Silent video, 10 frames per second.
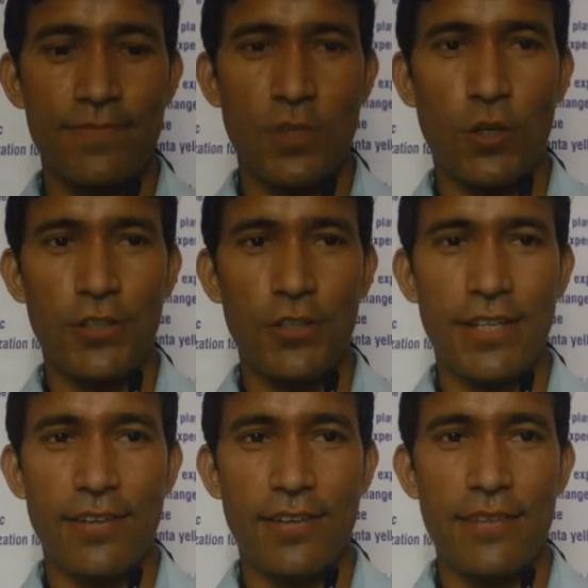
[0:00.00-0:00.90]
Only you
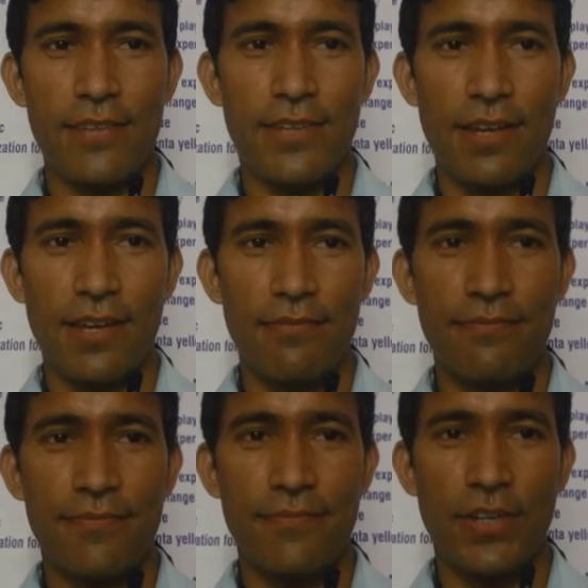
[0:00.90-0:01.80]
can type drive.
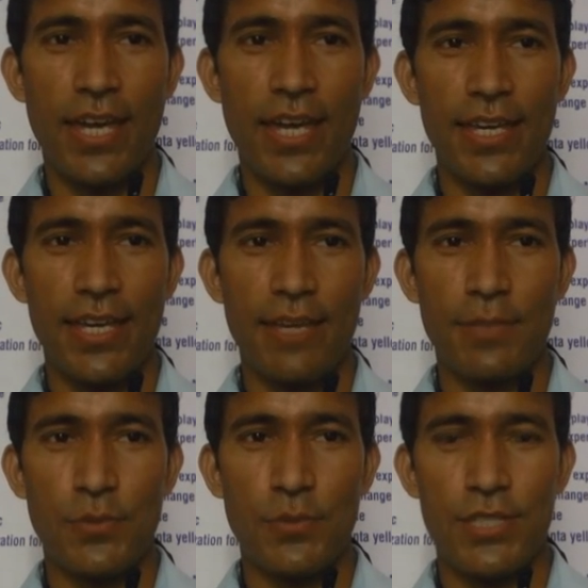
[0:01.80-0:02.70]
Okay, if
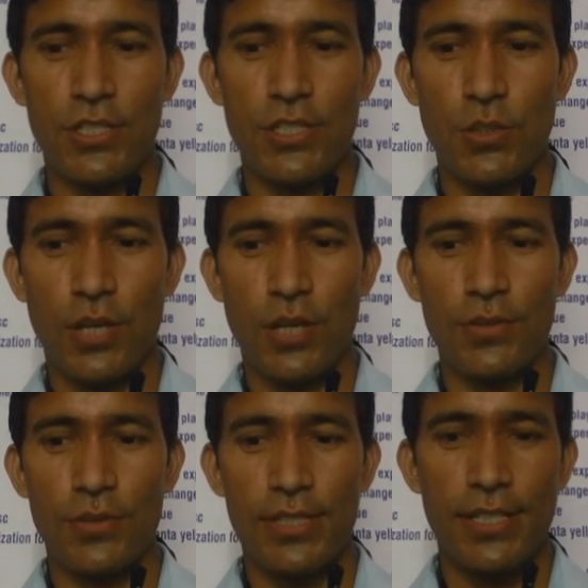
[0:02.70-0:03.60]
suppose it's no
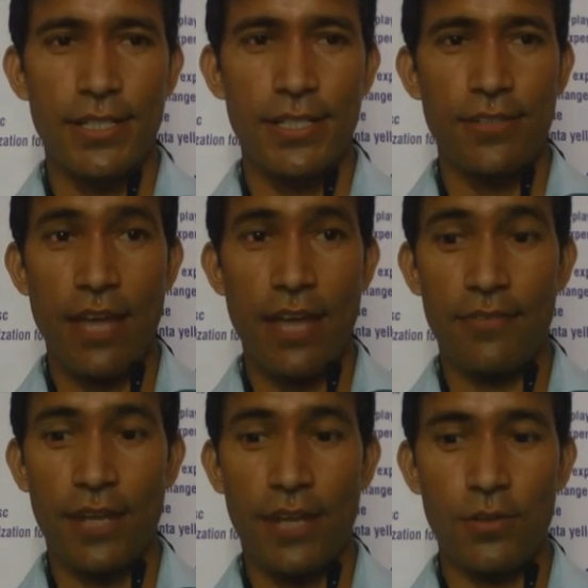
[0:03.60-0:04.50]
doubt, you
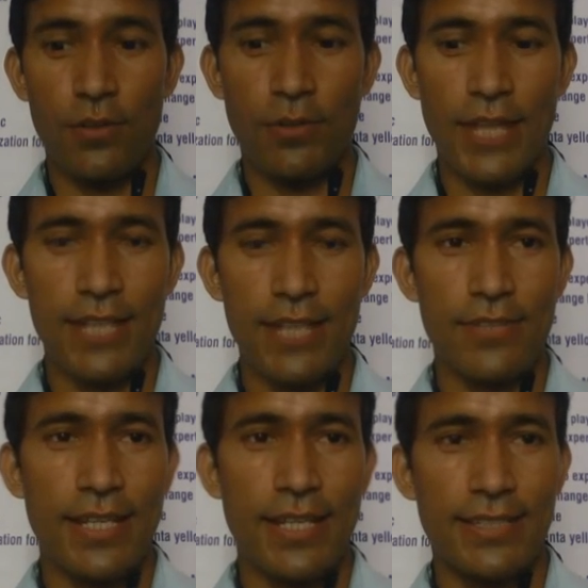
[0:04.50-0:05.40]
have doubt about that,
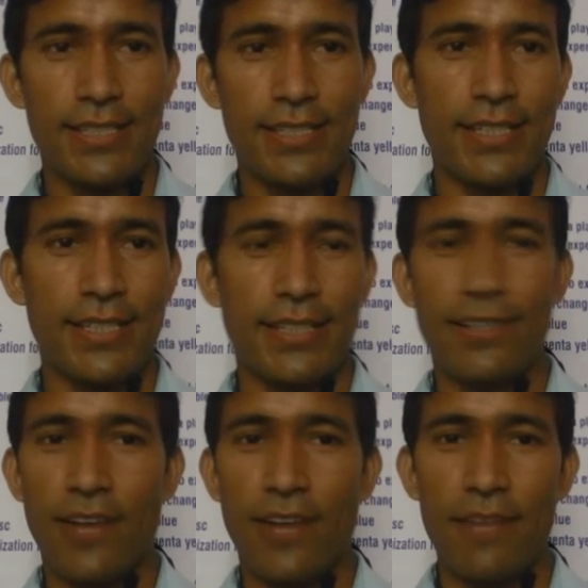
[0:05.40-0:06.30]
you can just click the
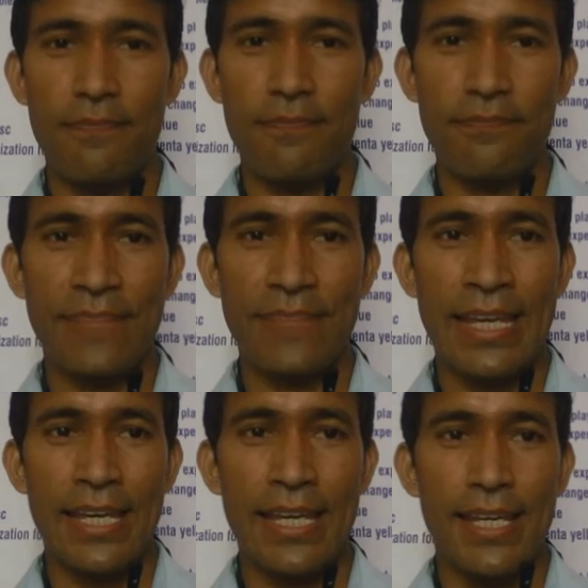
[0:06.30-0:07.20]
drive.
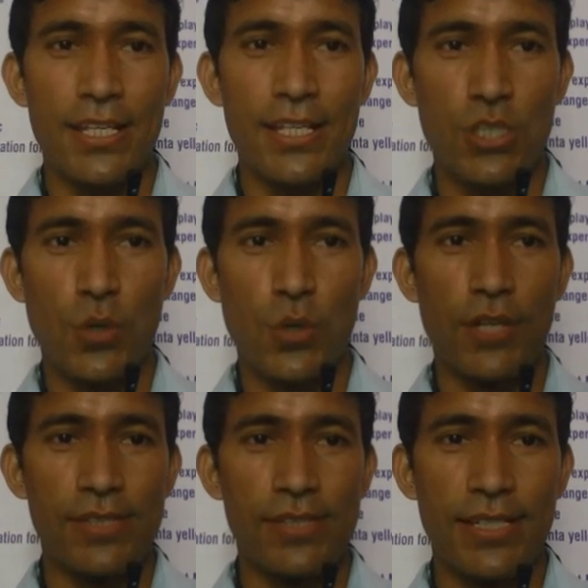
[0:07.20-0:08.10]
So
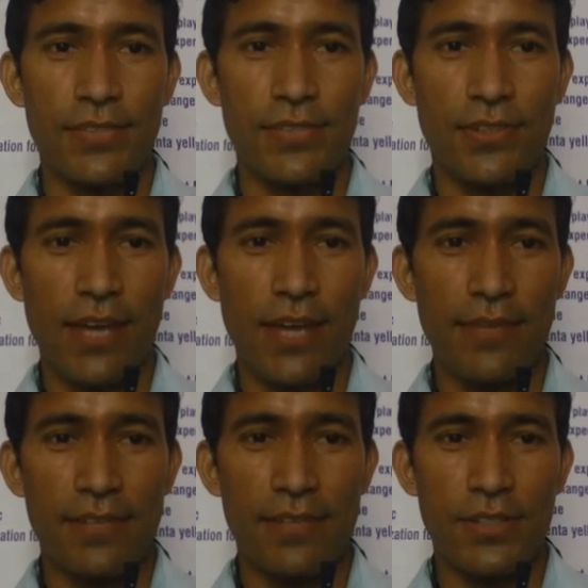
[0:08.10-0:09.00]
it will search out the drive
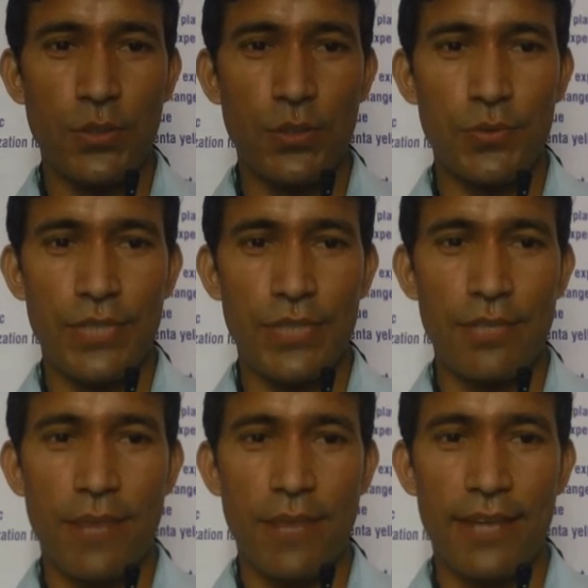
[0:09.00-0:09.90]
and it will go to say
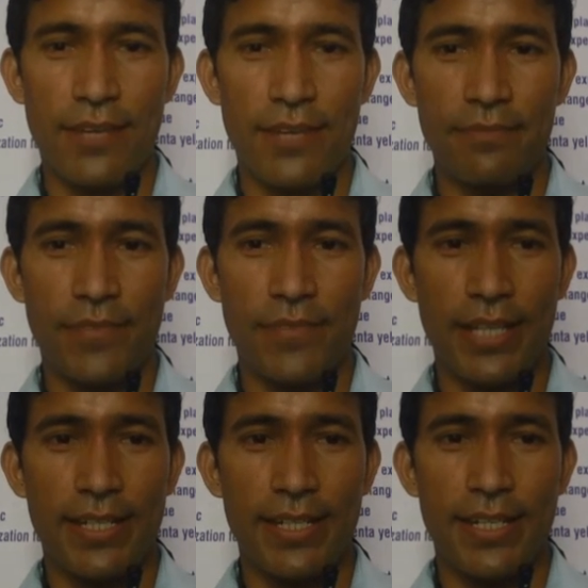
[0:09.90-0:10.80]
my drive,
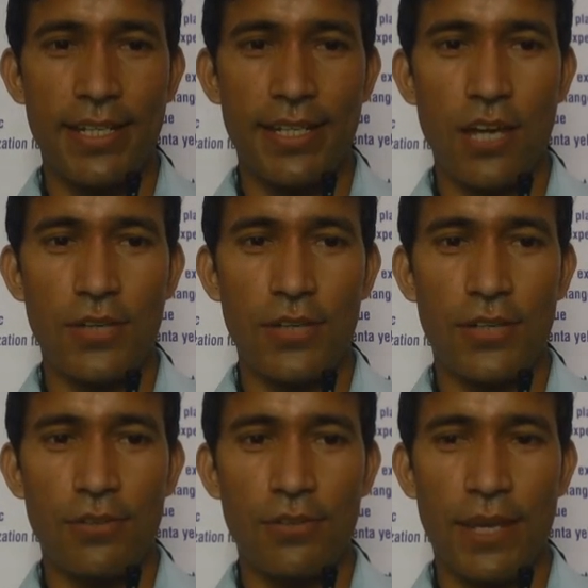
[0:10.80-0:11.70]
right? Now
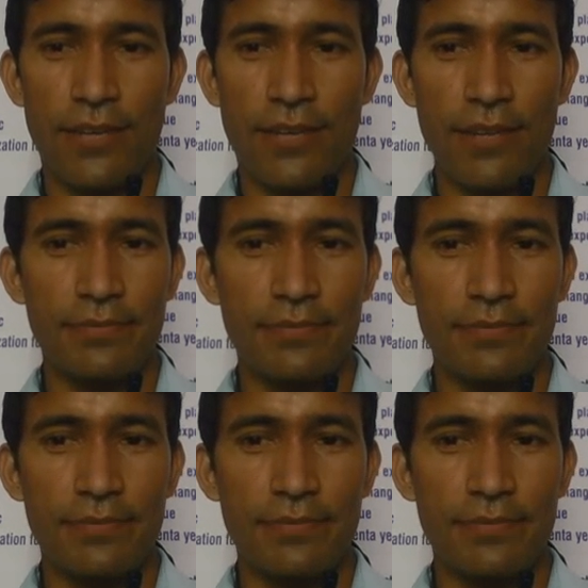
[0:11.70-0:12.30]
click on my drive.